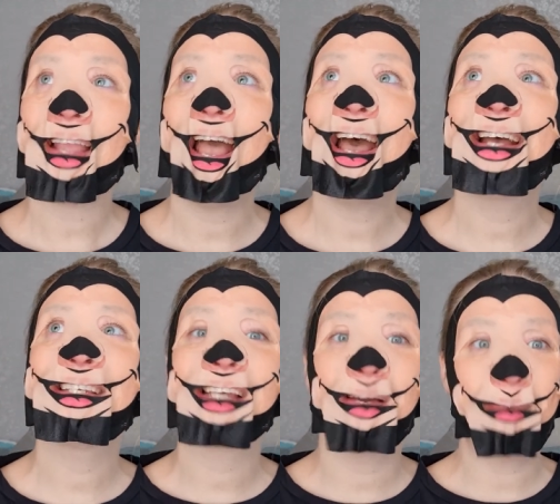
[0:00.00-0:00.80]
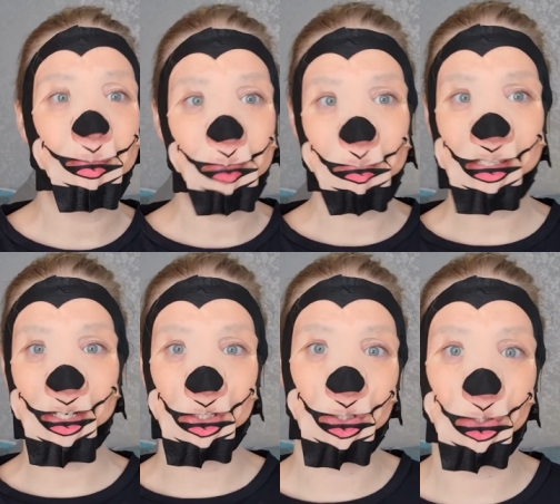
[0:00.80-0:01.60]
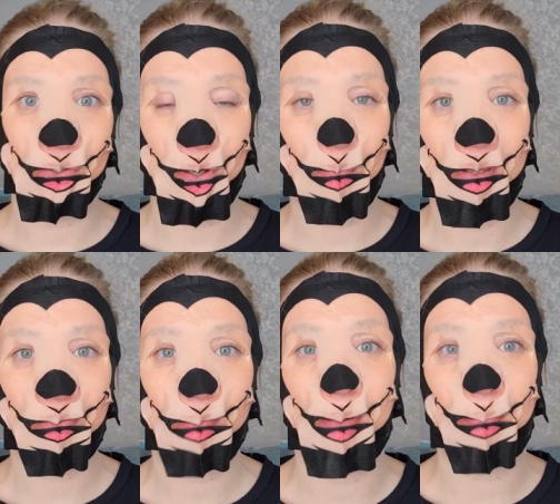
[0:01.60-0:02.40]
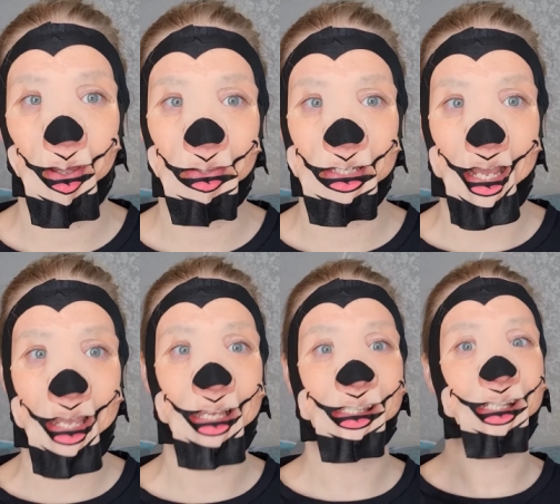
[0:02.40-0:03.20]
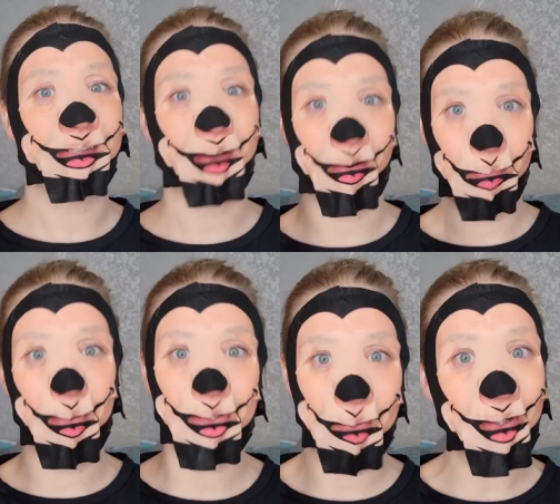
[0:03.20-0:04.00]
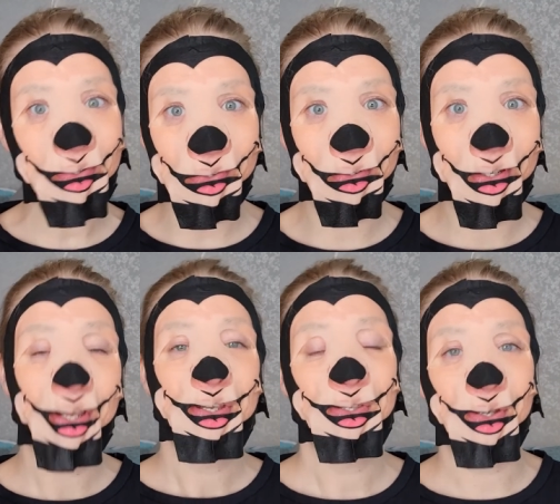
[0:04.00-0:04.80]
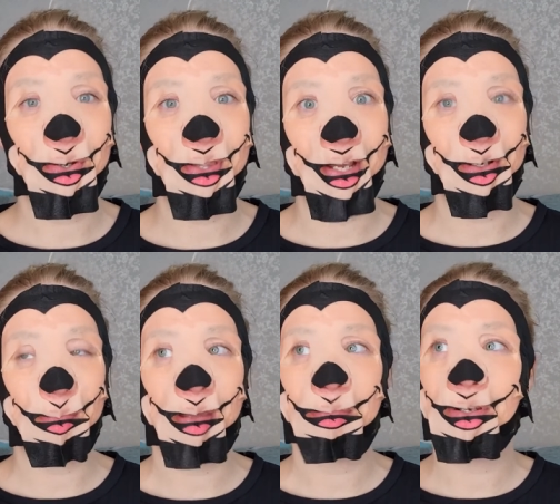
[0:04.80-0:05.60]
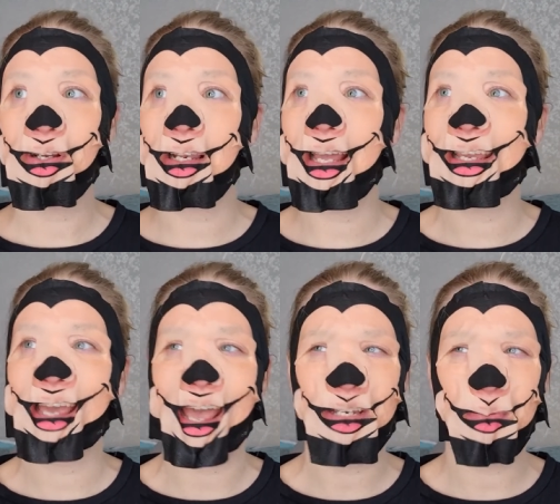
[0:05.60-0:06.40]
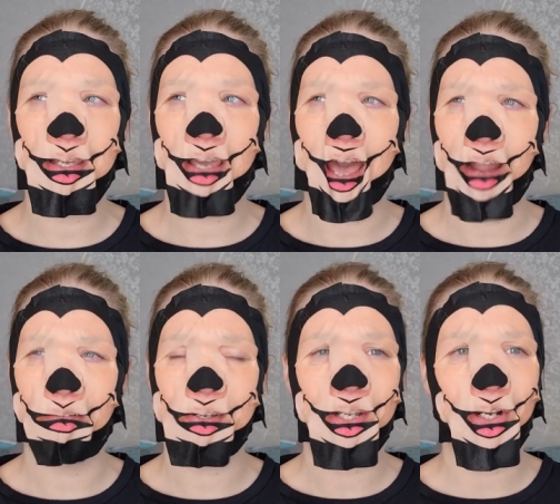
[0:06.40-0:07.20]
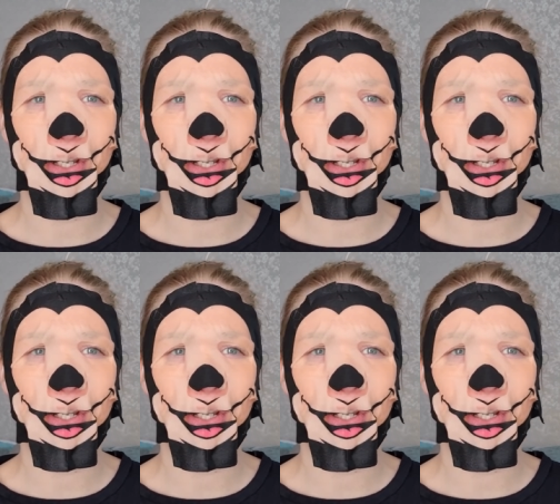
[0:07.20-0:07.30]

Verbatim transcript: And my mum has actually just got me for my birthday a set of Harry Potter ones. So they're going to make me look like Hedwig, Harry and